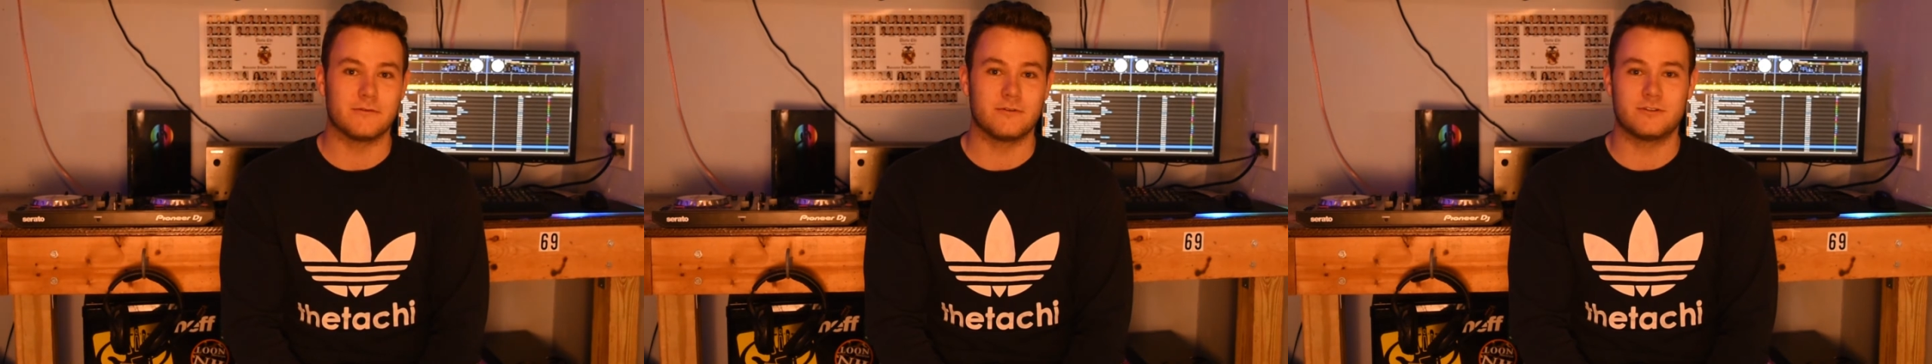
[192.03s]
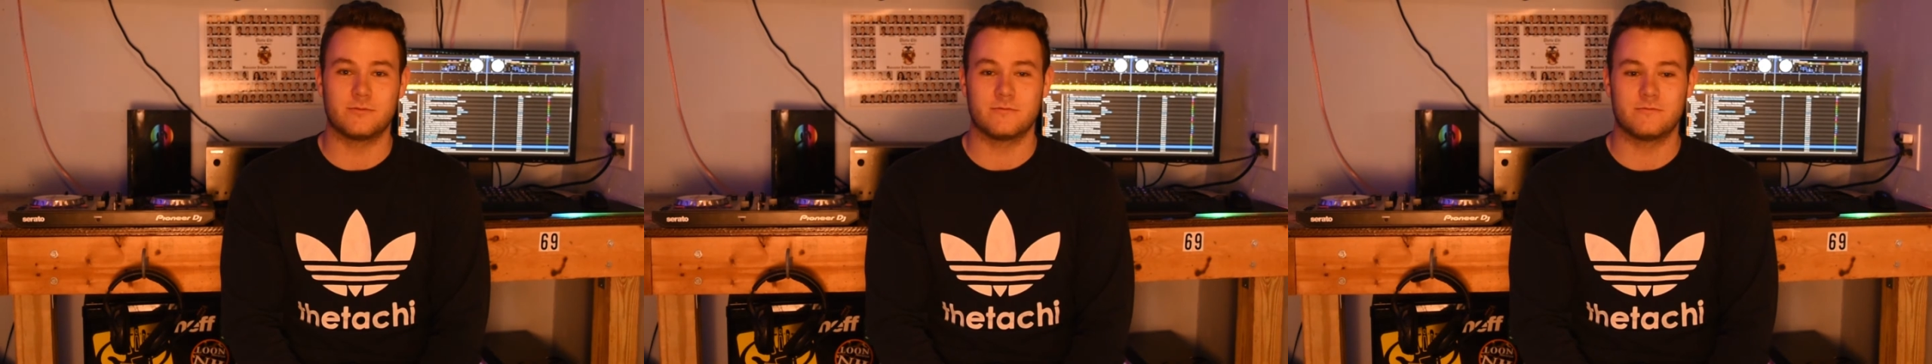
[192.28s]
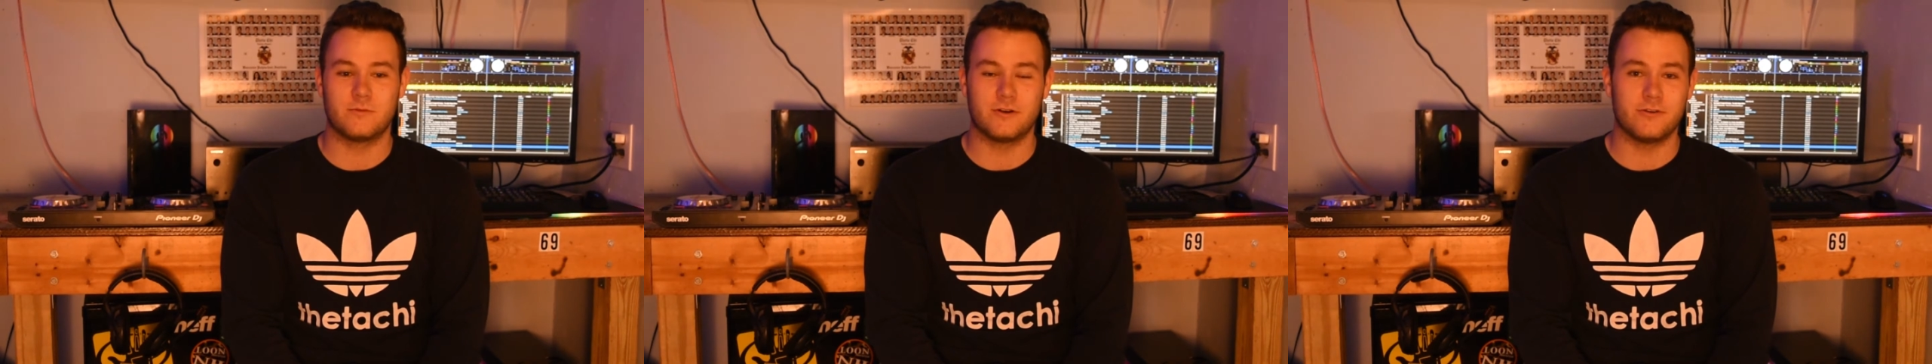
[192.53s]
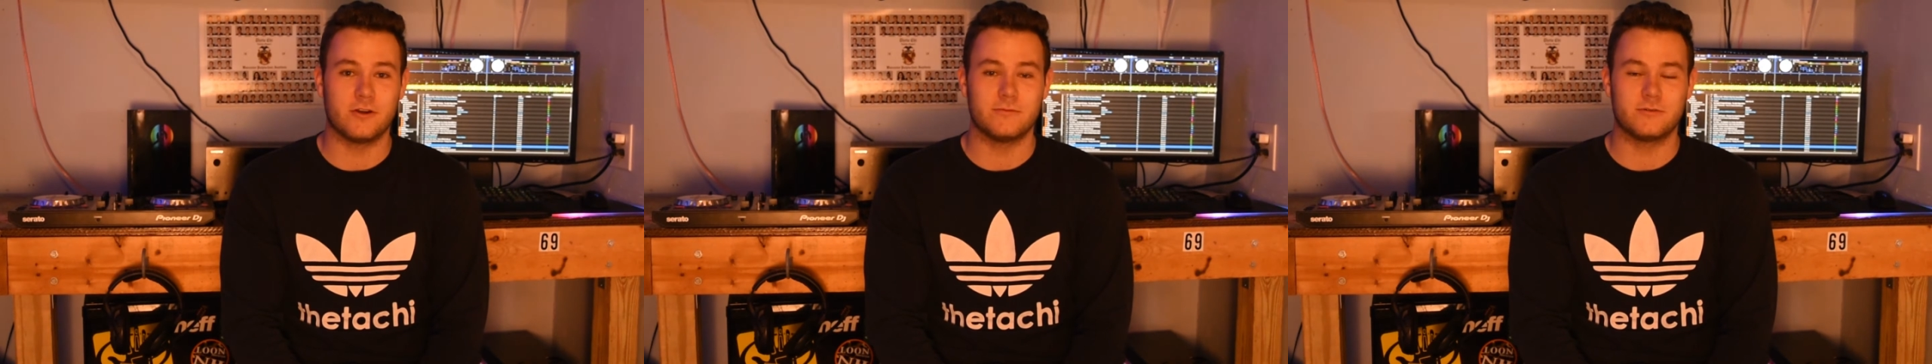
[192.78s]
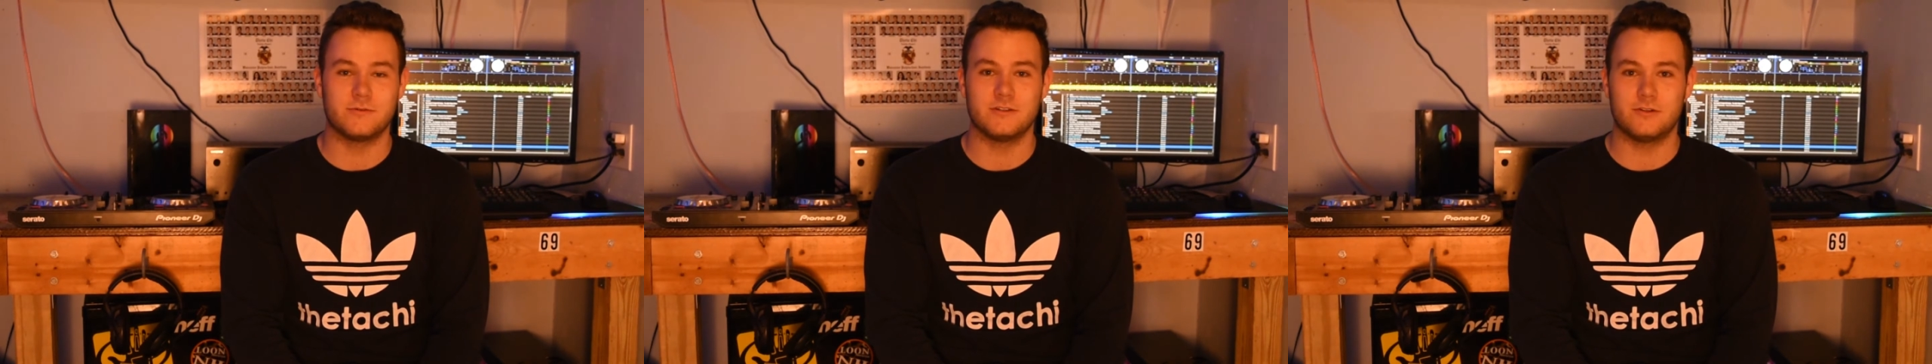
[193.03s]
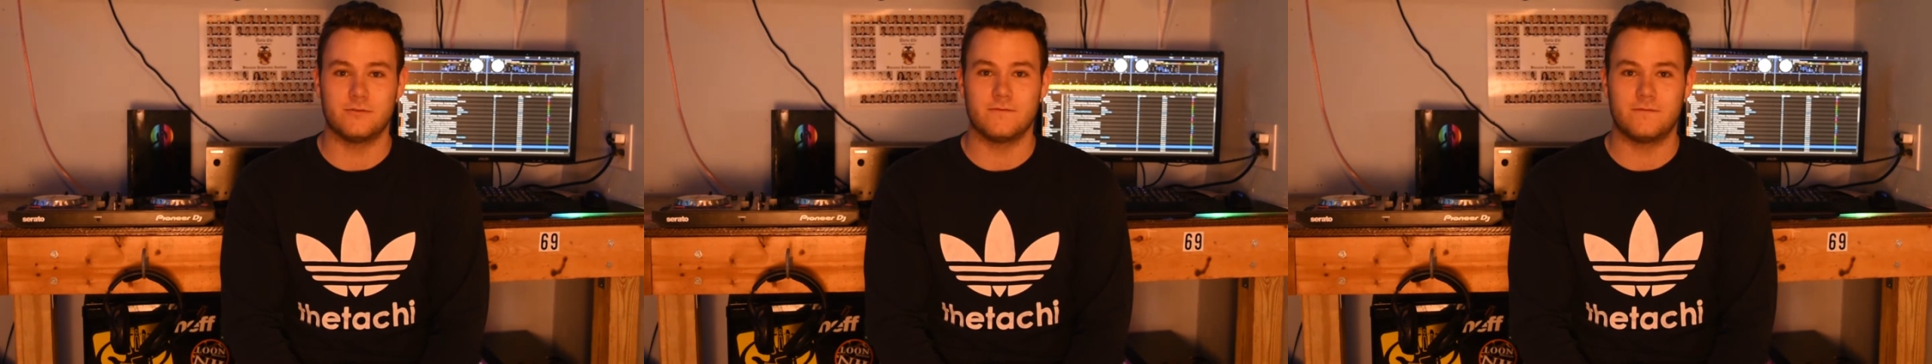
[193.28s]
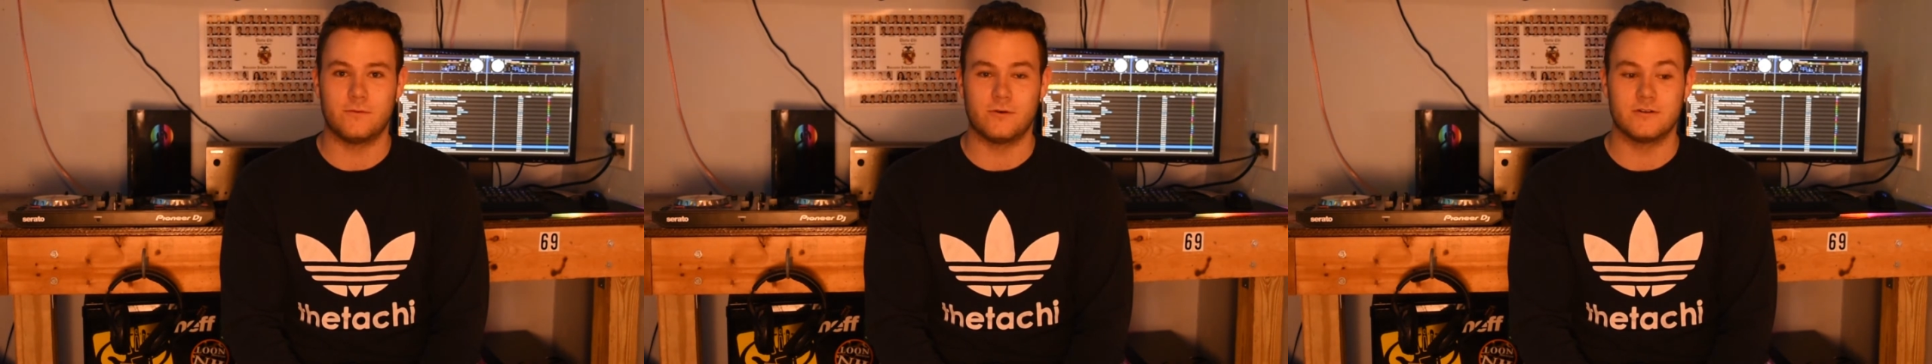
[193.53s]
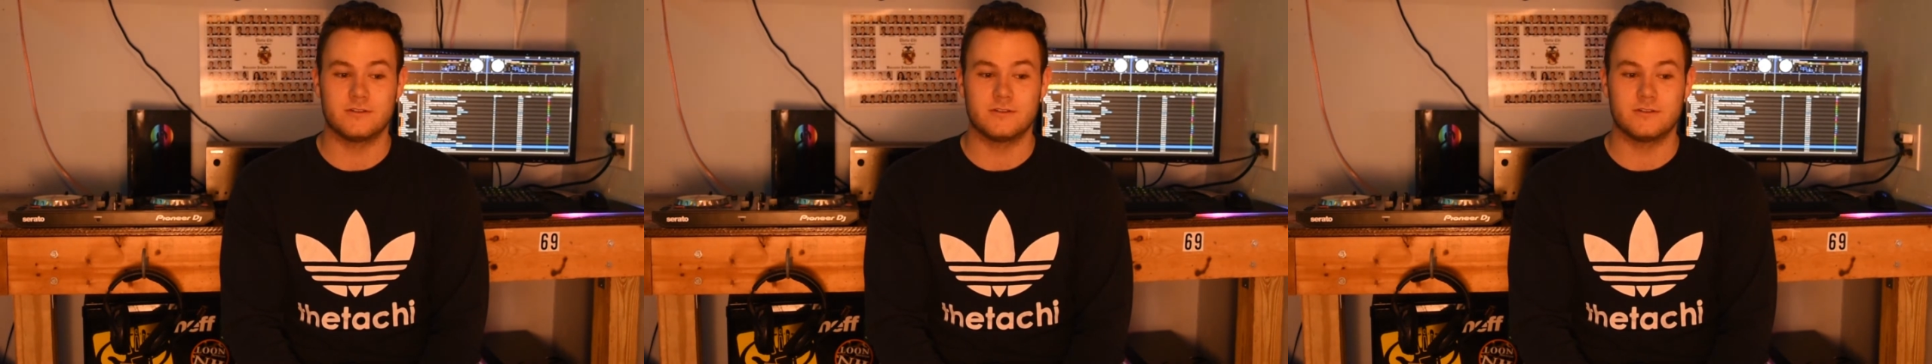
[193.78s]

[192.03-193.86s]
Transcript: which is where you go between two and four,